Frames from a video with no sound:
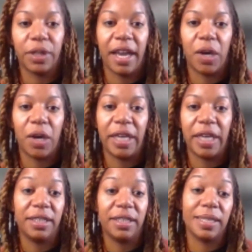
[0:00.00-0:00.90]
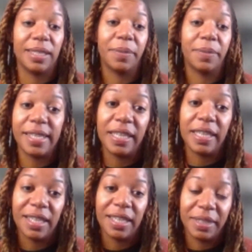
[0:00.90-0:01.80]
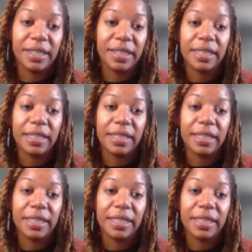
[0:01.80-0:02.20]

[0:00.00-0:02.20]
And it doesn't surprise me, some of the statistics